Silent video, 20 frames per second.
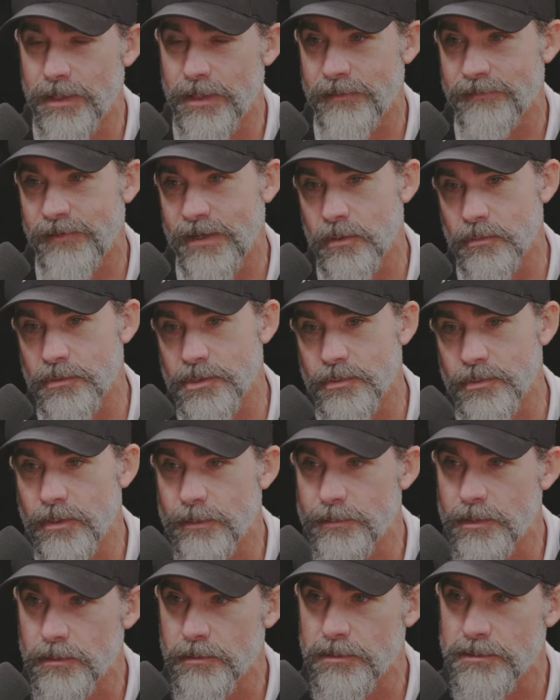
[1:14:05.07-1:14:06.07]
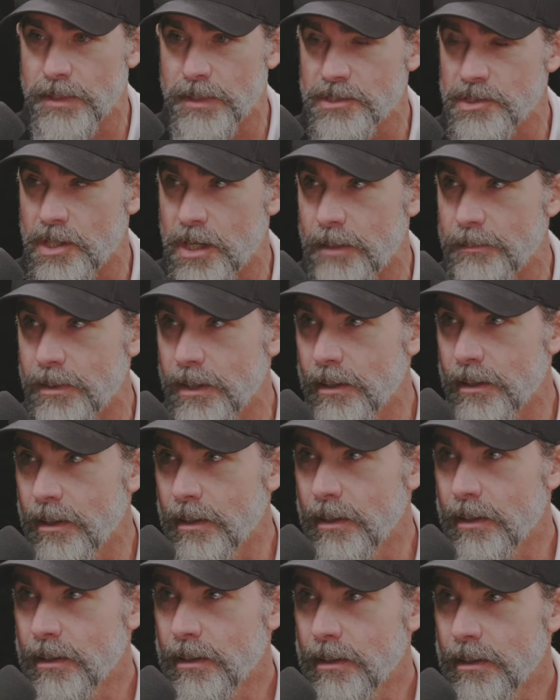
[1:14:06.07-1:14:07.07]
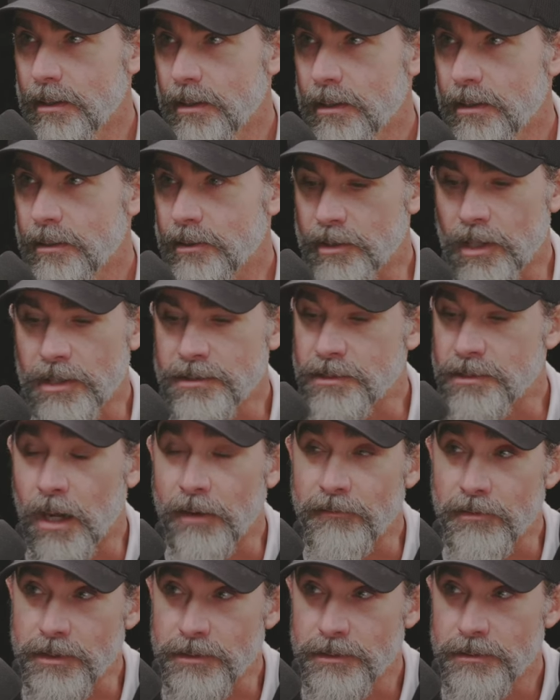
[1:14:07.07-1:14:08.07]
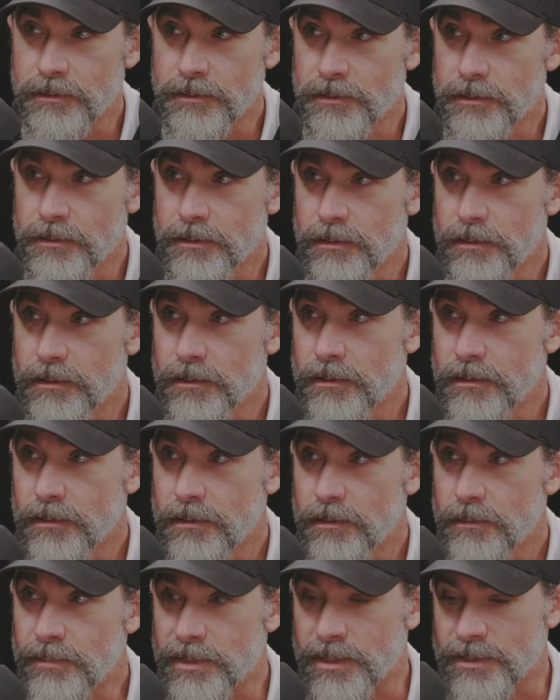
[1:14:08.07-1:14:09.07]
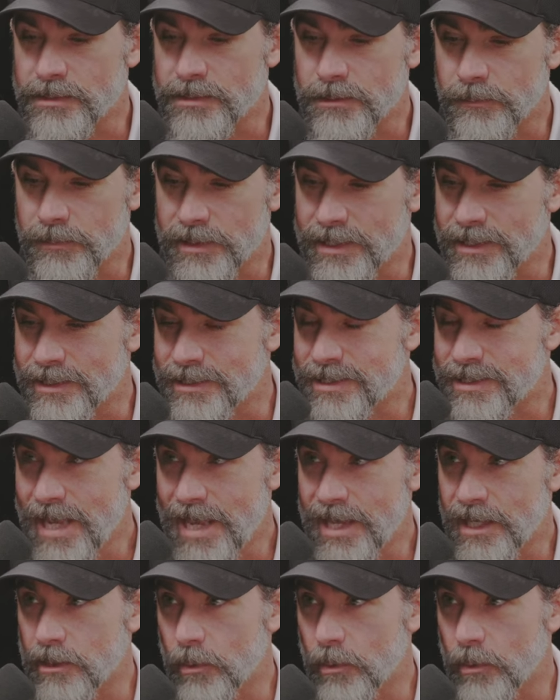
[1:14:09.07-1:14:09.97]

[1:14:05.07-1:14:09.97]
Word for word: if I don't do it, I'm going to lose my job. You're not sovereign because somebody can take